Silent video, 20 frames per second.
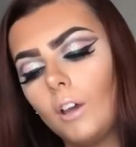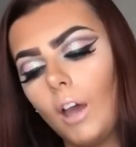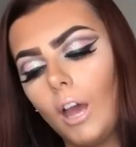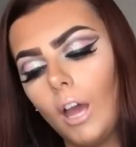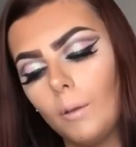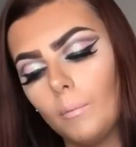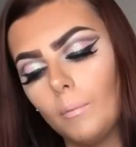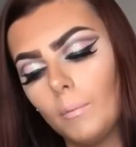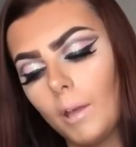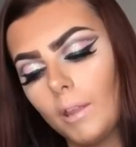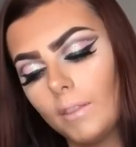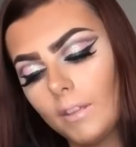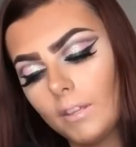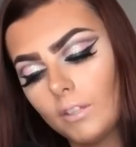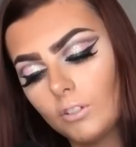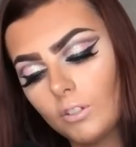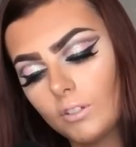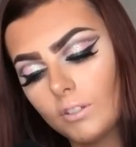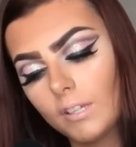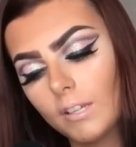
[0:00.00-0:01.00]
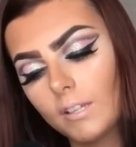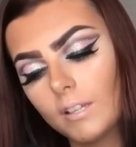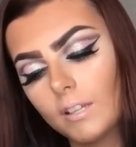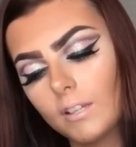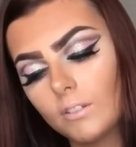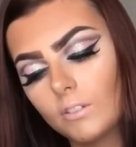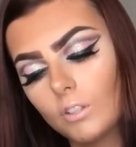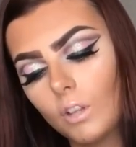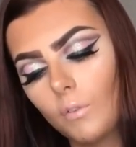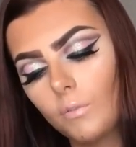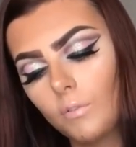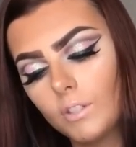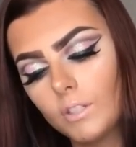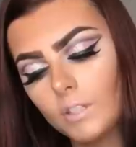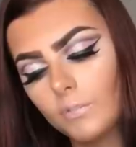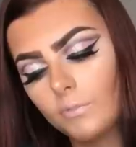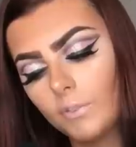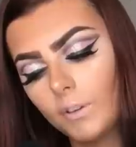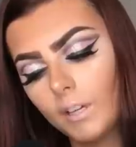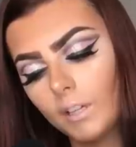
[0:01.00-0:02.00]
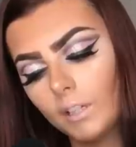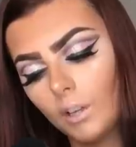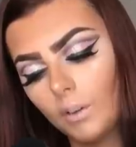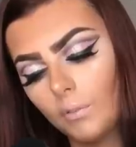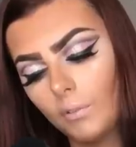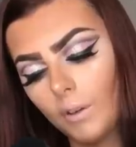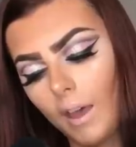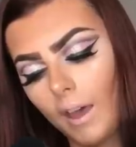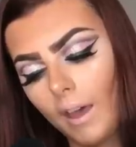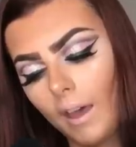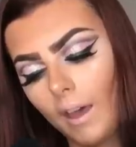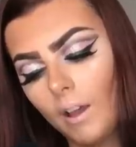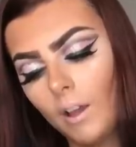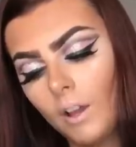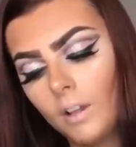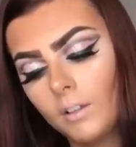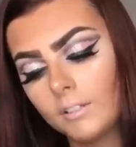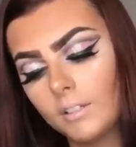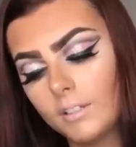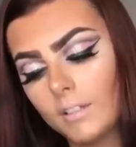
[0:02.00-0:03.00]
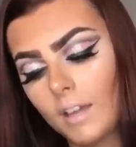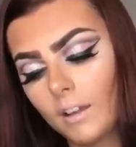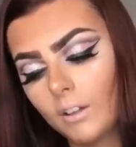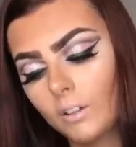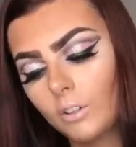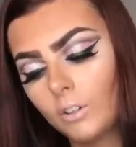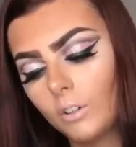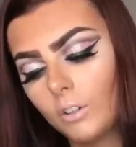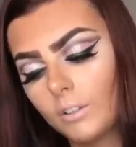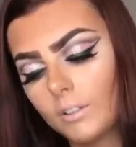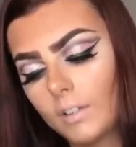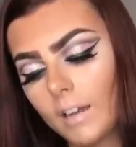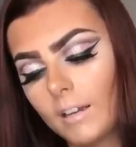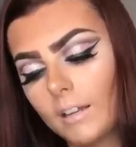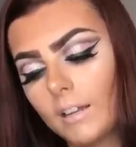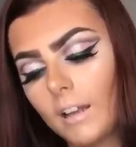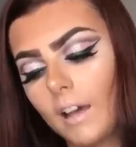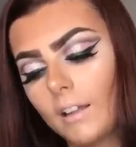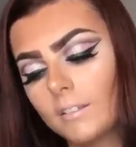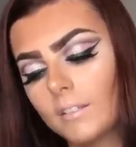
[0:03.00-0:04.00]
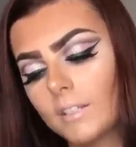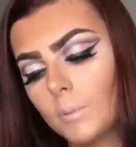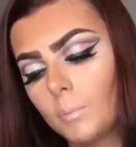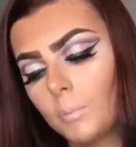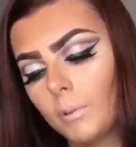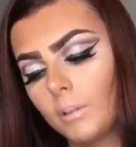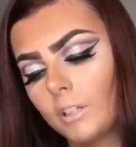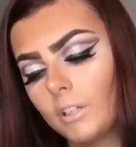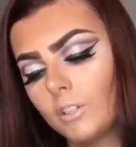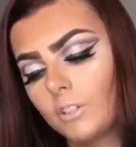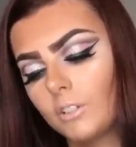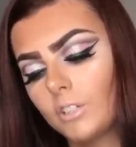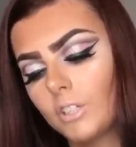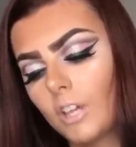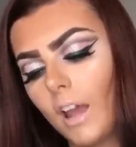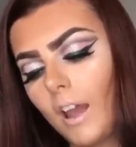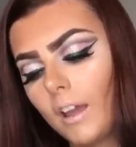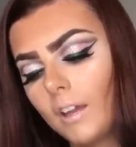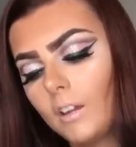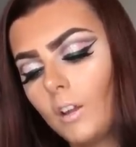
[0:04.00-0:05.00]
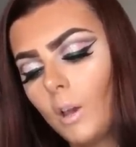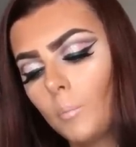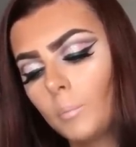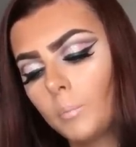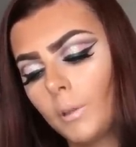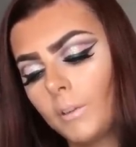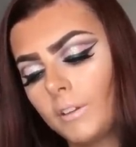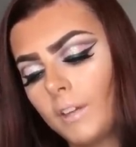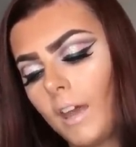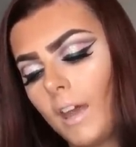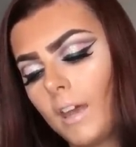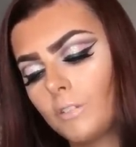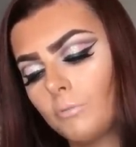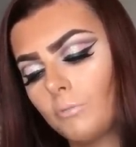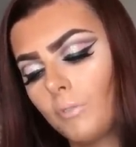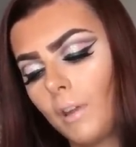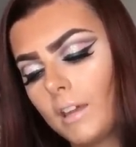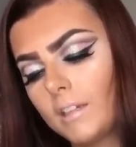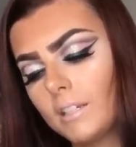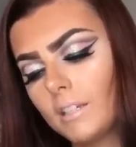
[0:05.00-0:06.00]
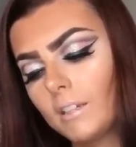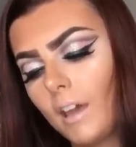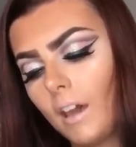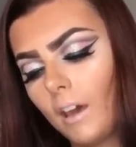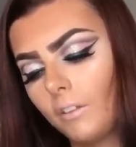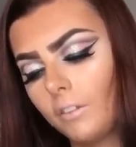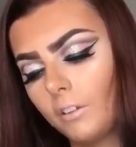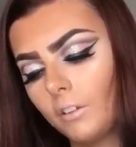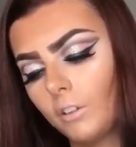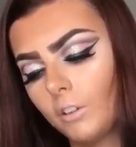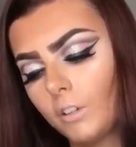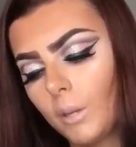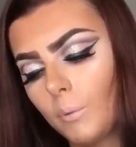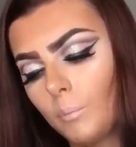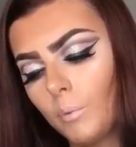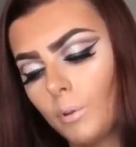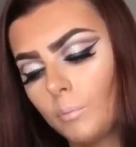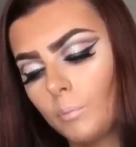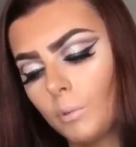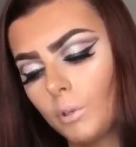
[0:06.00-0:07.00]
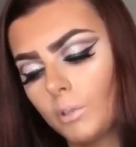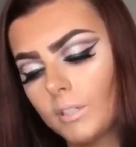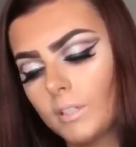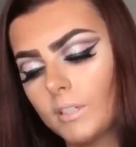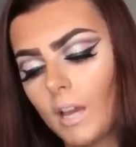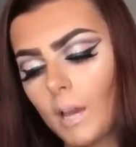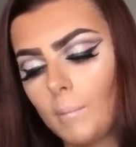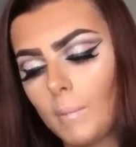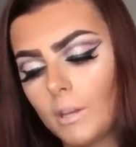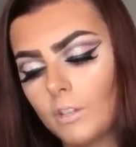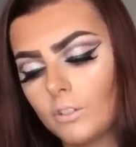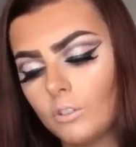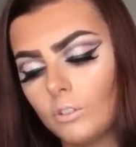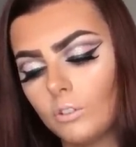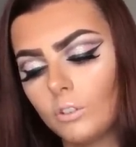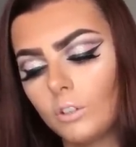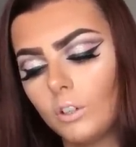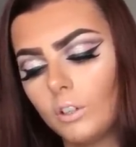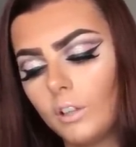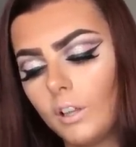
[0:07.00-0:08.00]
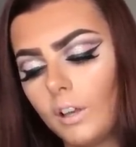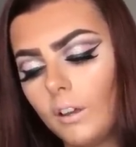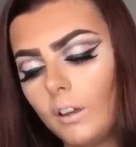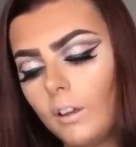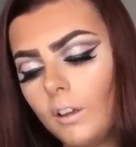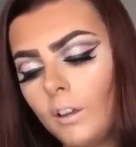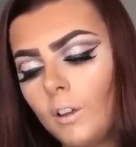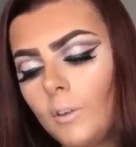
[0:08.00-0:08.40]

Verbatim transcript: Um, and this just says it softens the feel of hair, detangles and enhances brilliant shine. Blonde hair is radiant, healthy looking with multi-dimensional colour.